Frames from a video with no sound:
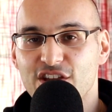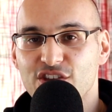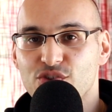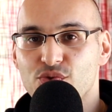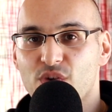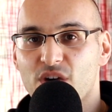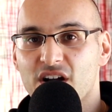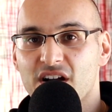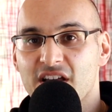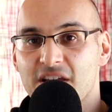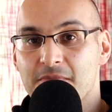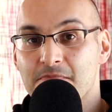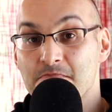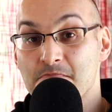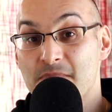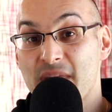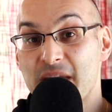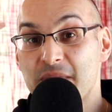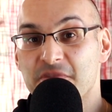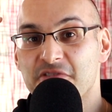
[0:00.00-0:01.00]
you are
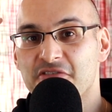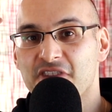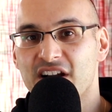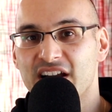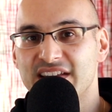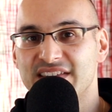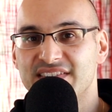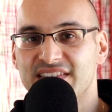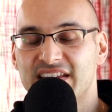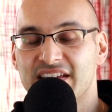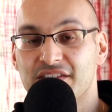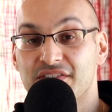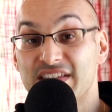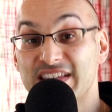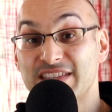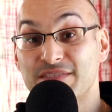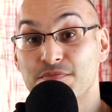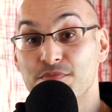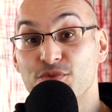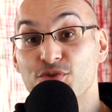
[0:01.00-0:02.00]
memorizing
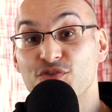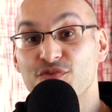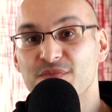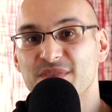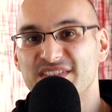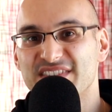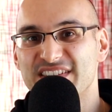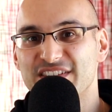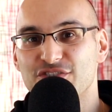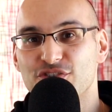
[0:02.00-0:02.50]
these movements